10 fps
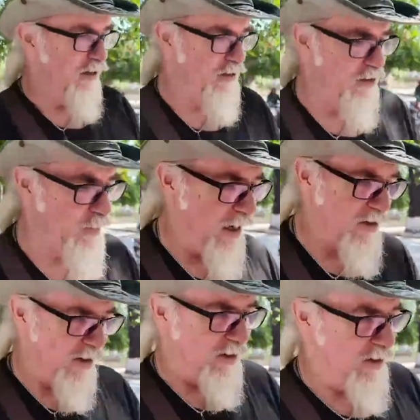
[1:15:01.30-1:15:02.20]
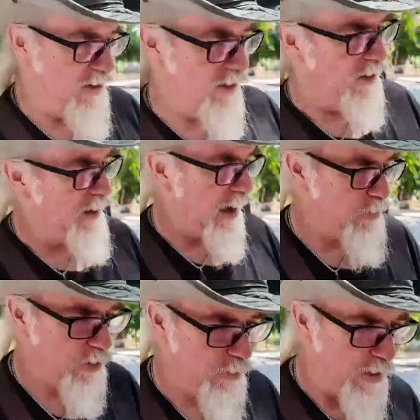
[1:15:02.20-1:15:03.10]
This is amazing.
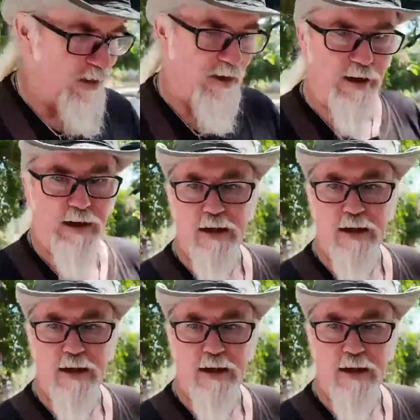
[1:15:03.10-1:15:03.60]
Absolutely amazing.